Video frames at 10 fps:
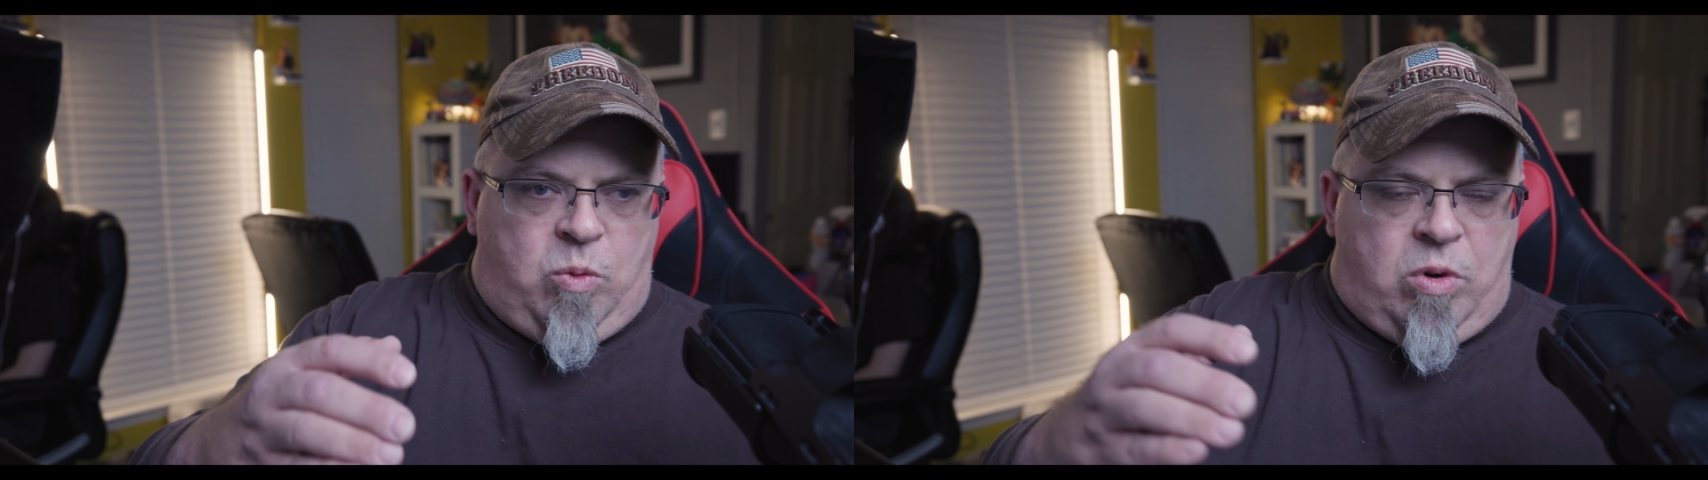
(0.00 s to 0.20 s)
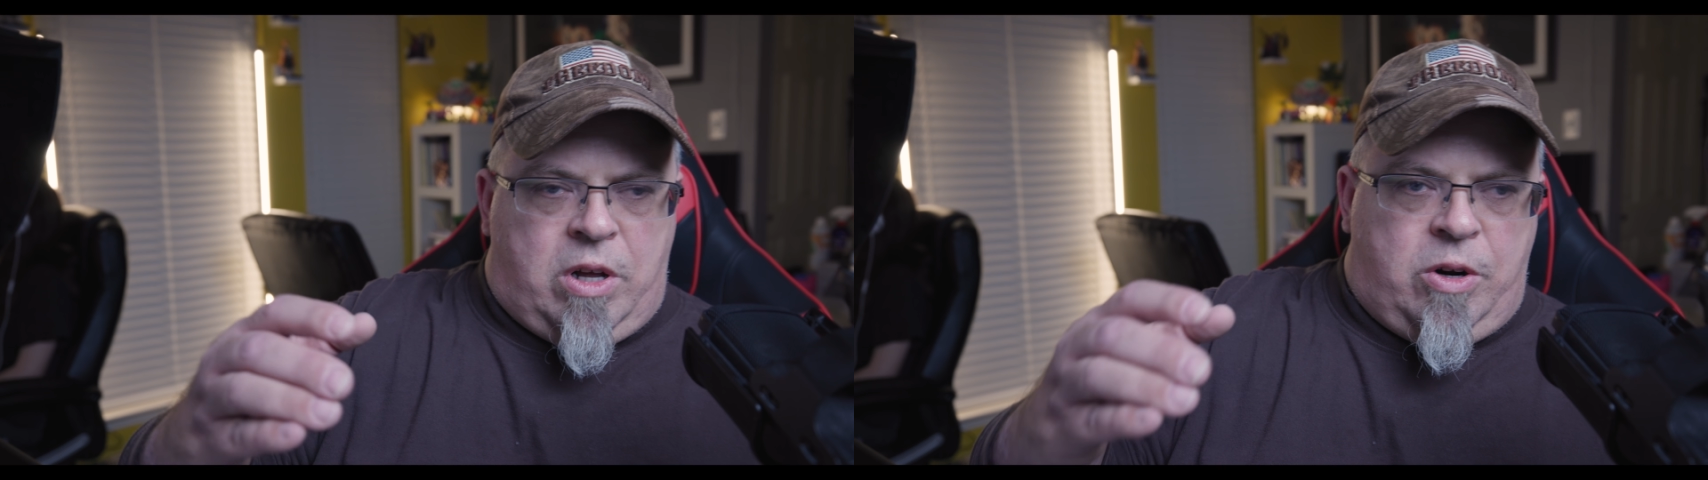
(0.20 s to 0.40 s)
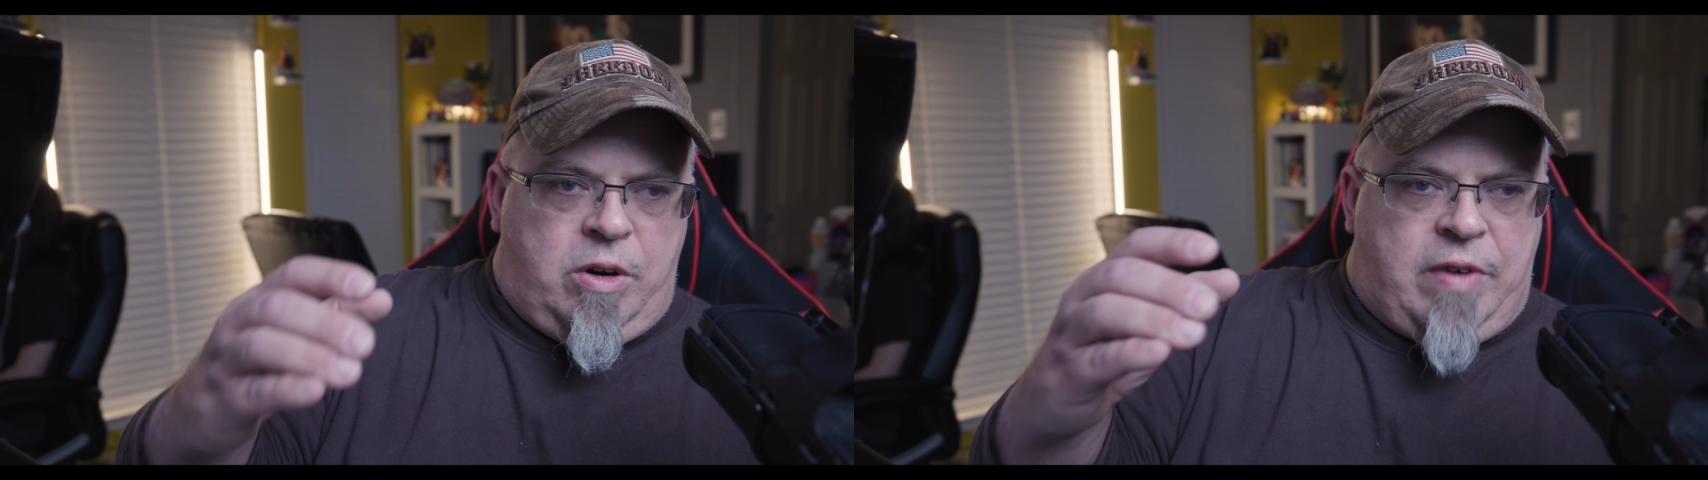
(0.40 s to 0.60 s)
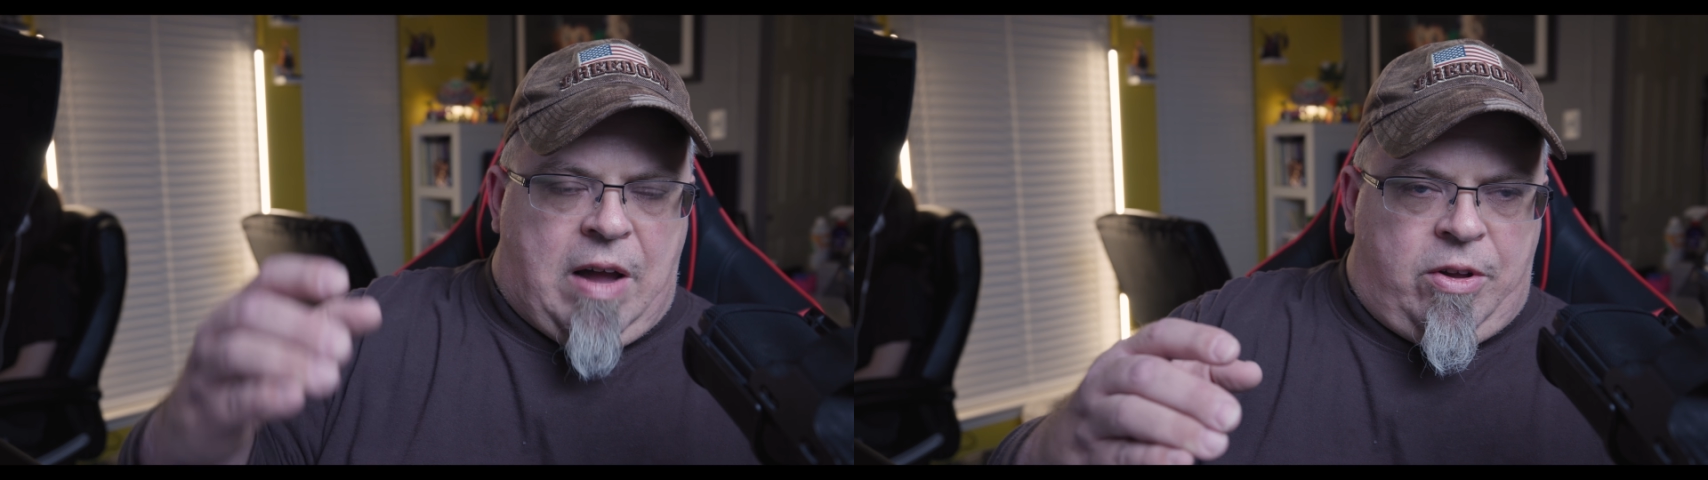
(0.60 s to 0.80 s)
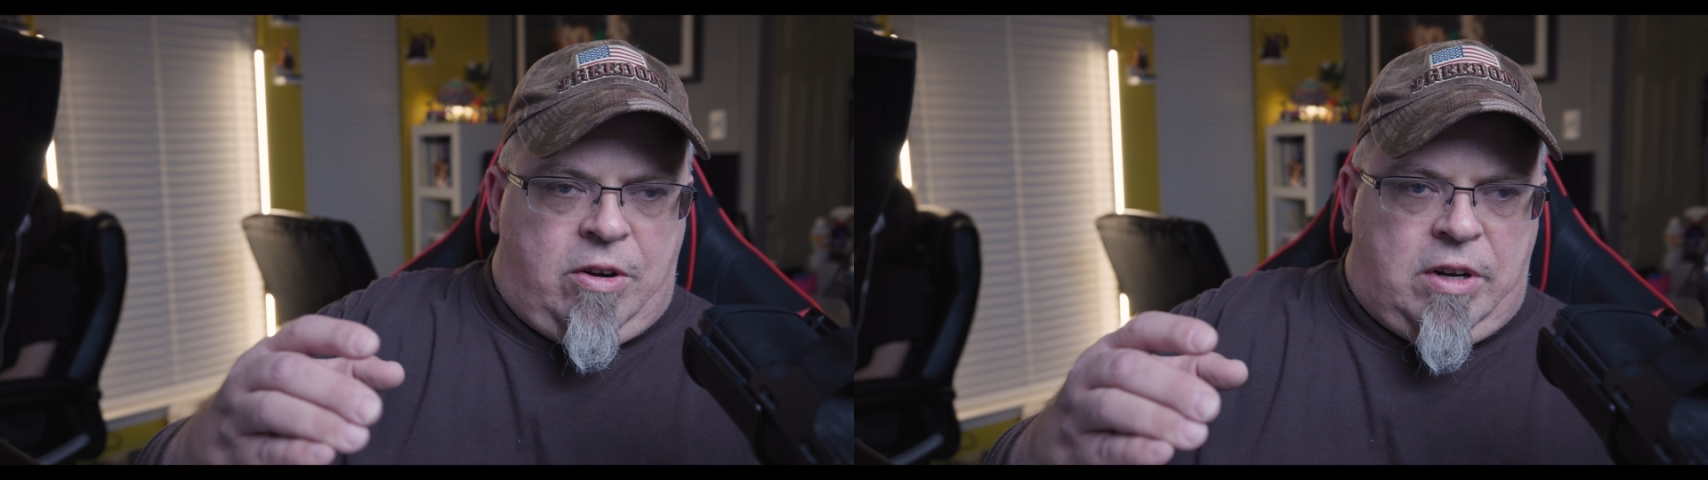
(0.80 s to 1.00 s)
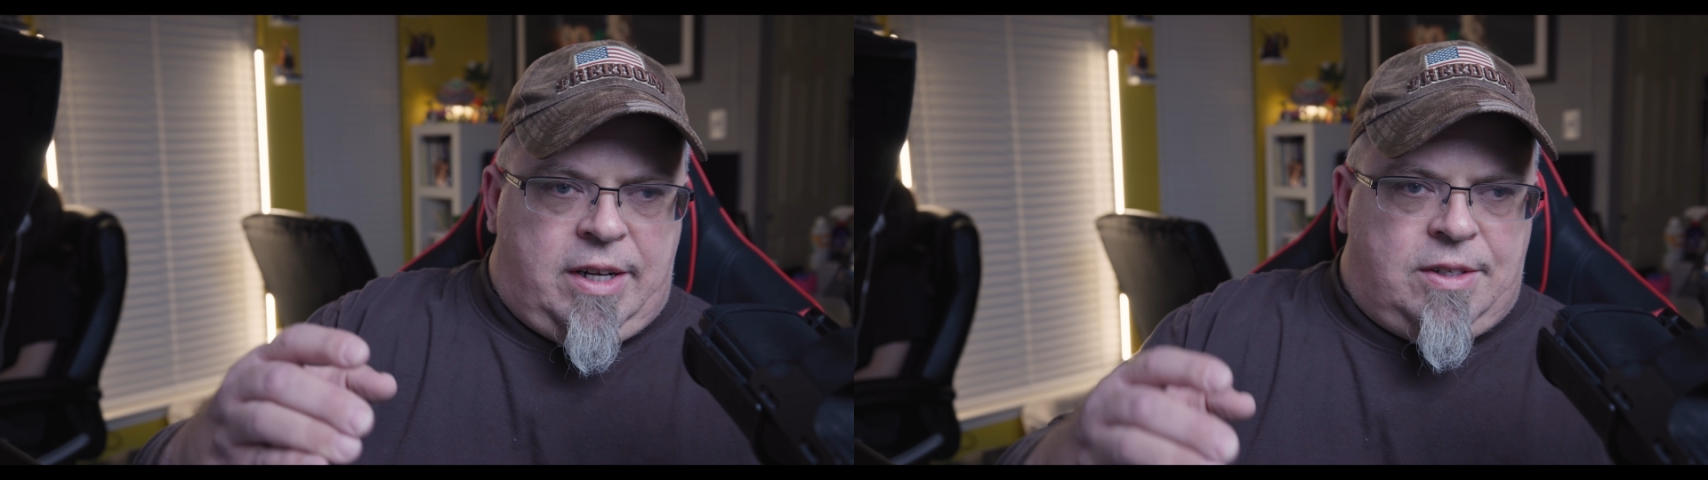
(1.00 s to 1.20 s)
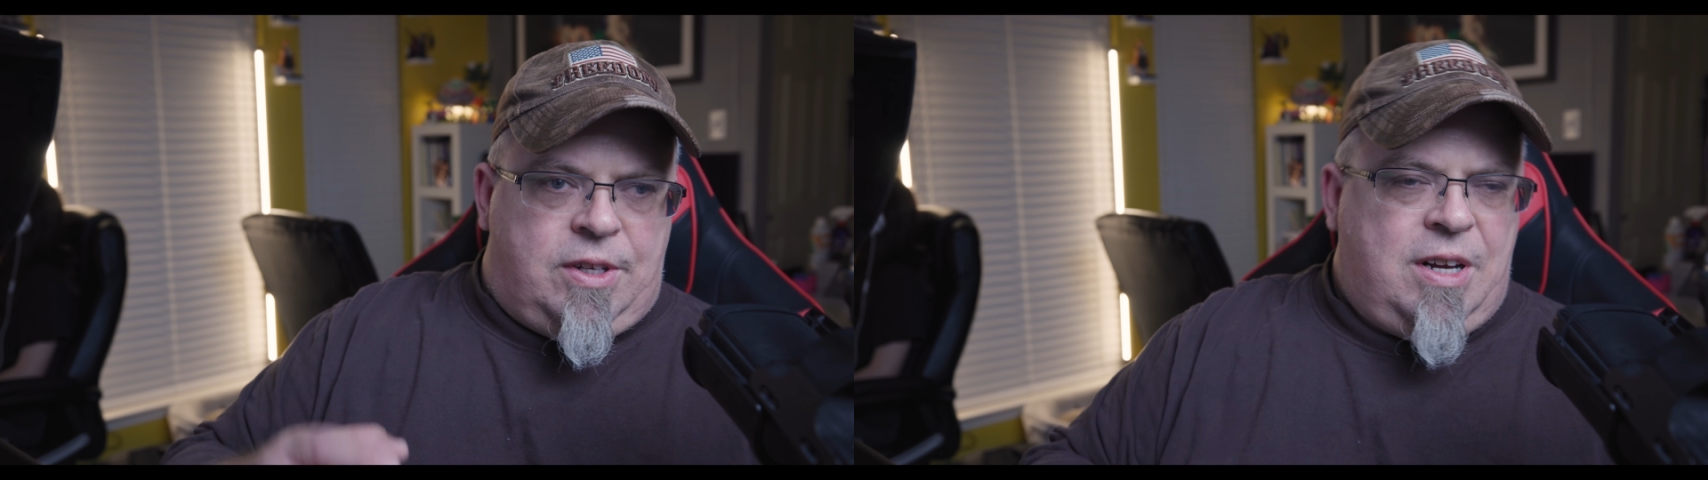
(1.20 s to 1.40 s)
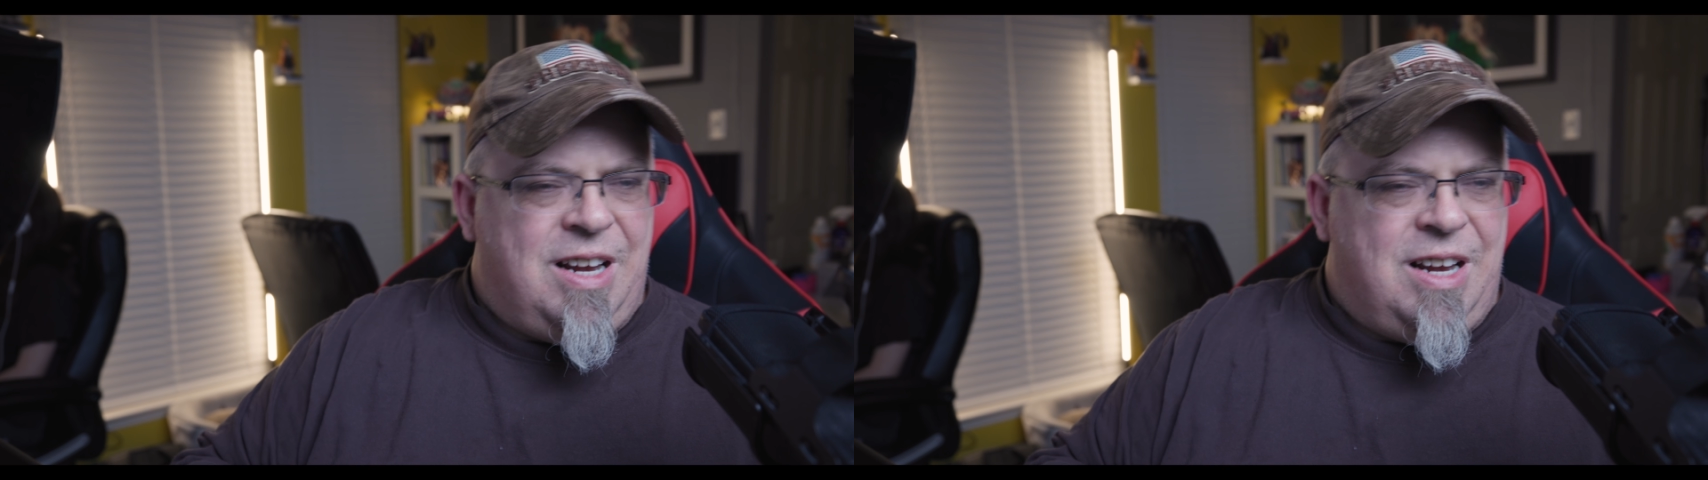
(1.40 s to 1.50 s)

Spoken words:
100 to 500 lens,